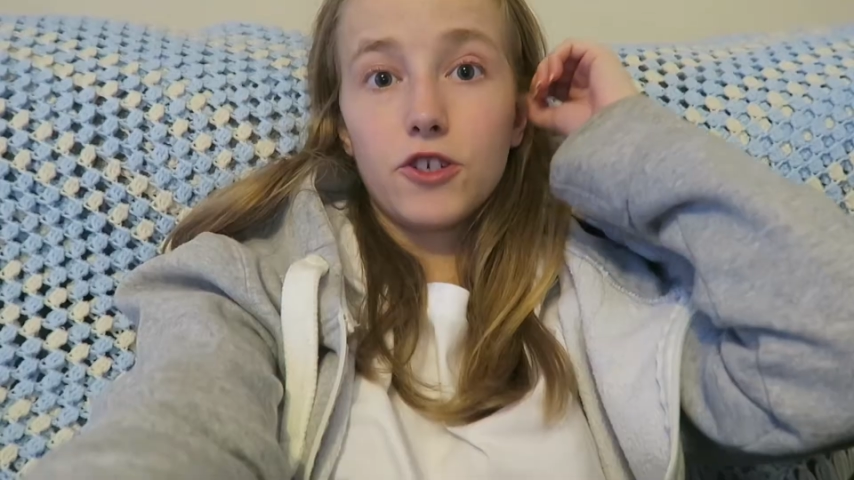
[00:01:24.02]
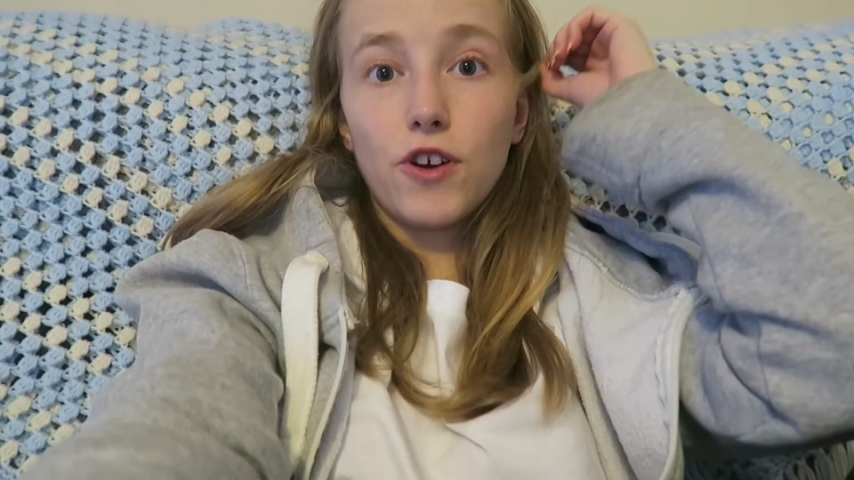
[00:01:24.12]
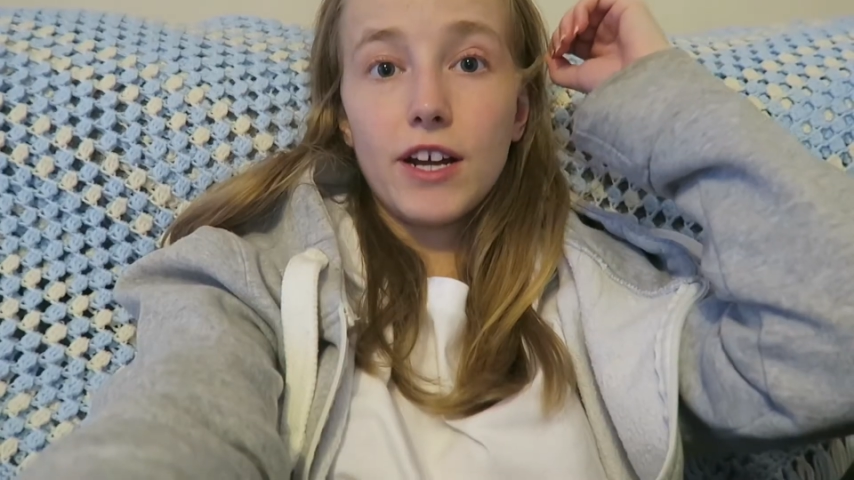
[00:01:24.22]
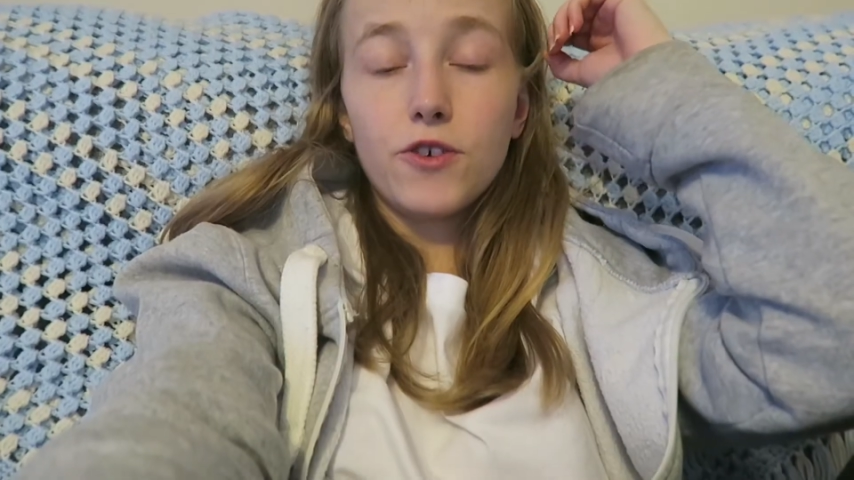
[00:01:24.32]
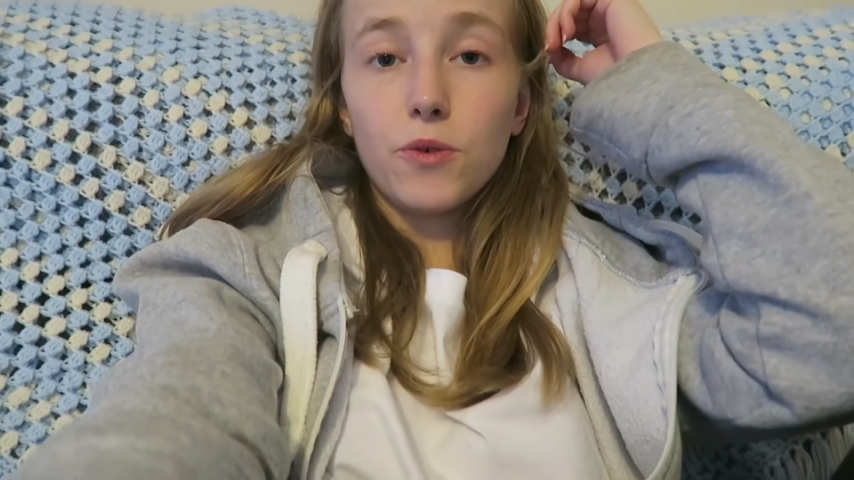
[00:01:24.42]

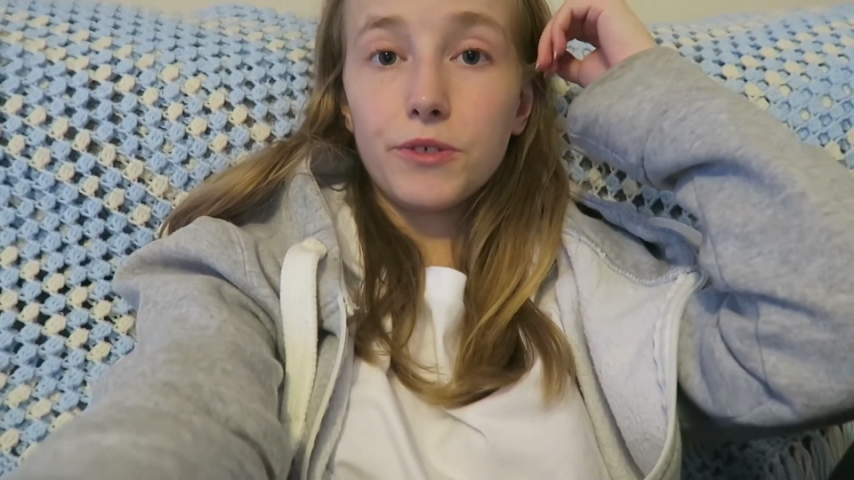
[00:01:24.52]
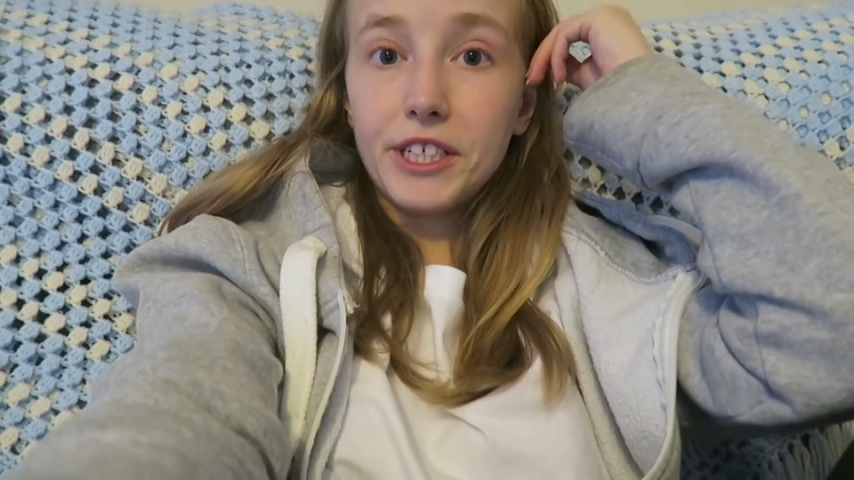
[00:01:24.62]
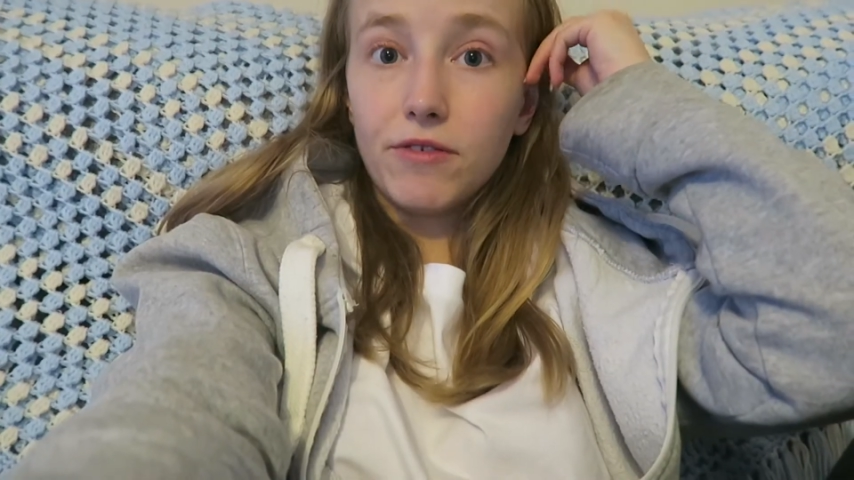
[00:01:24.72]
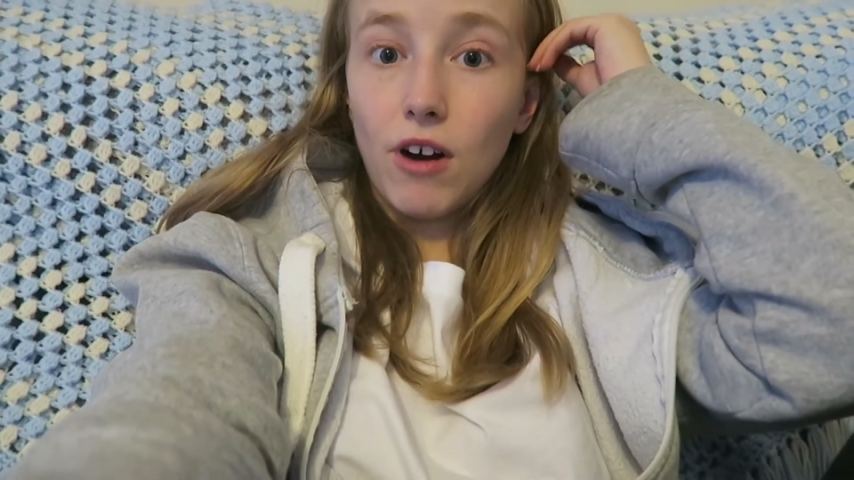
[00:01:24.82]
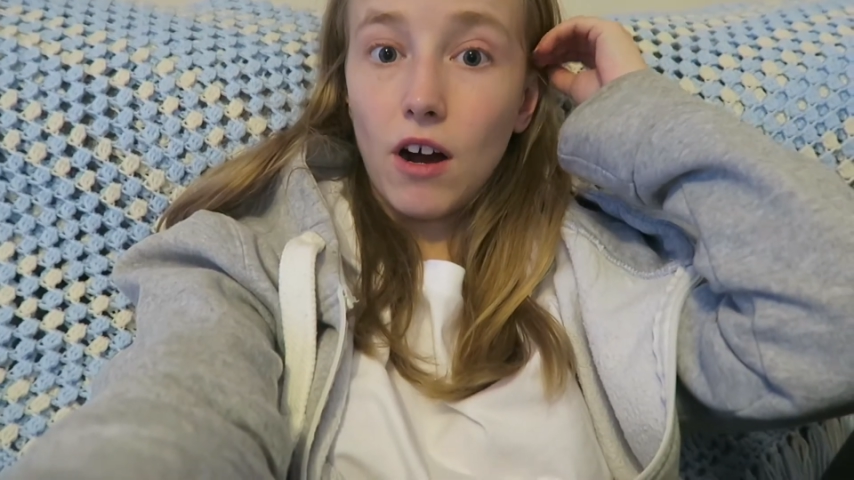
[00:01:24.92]
train had
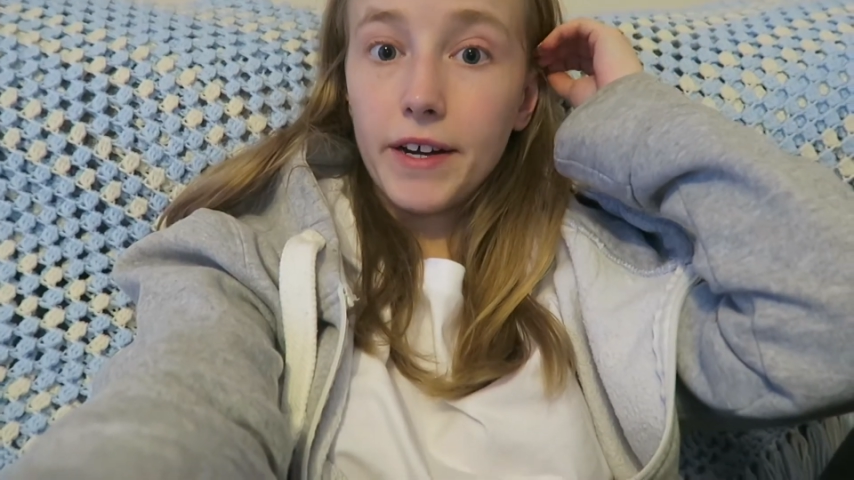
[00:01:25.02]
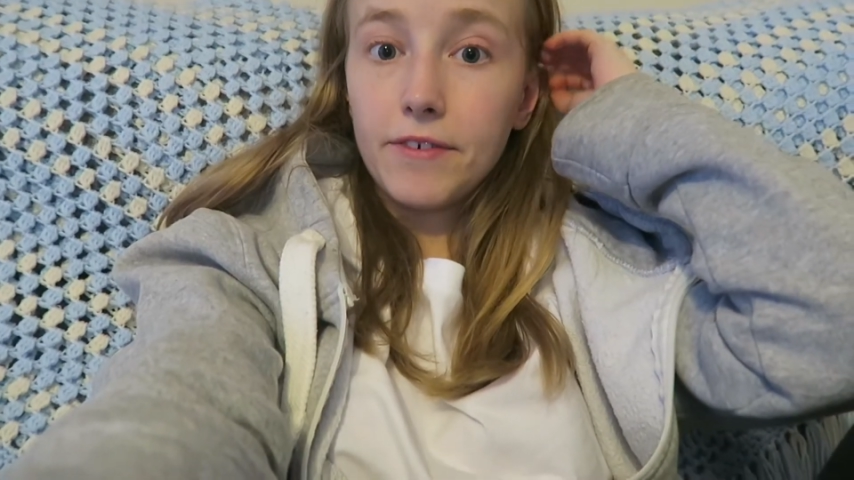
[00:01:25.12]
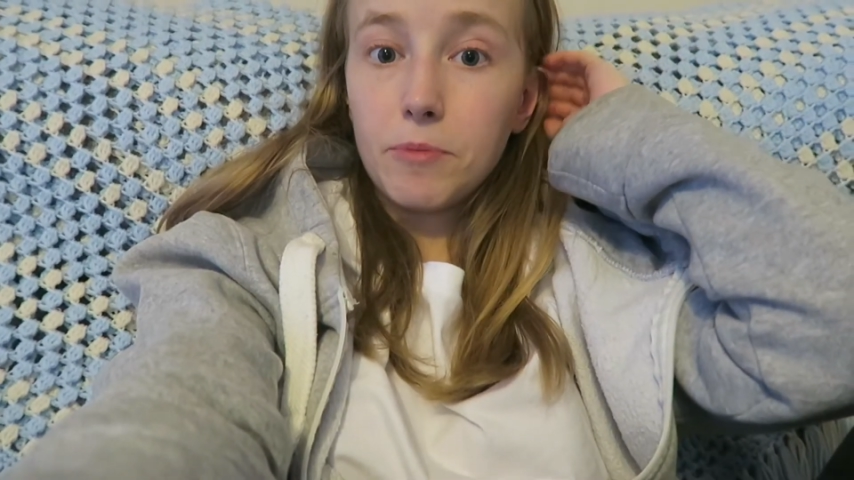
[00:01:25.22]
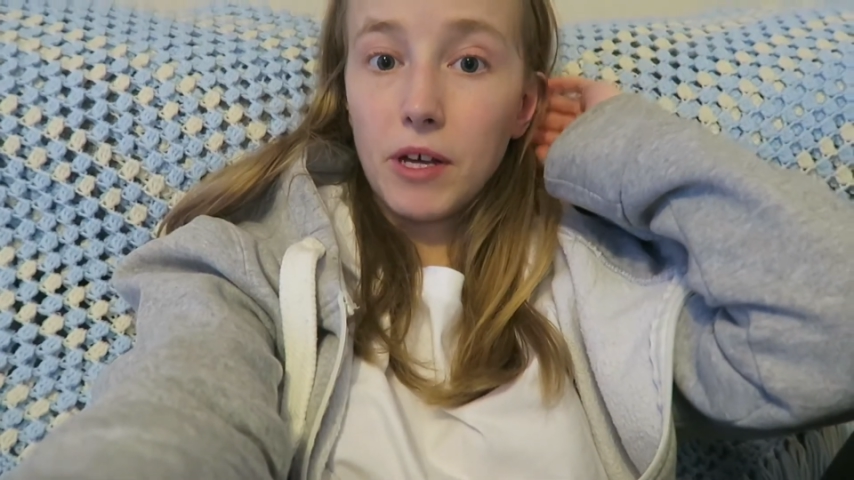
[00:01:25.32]
already arrived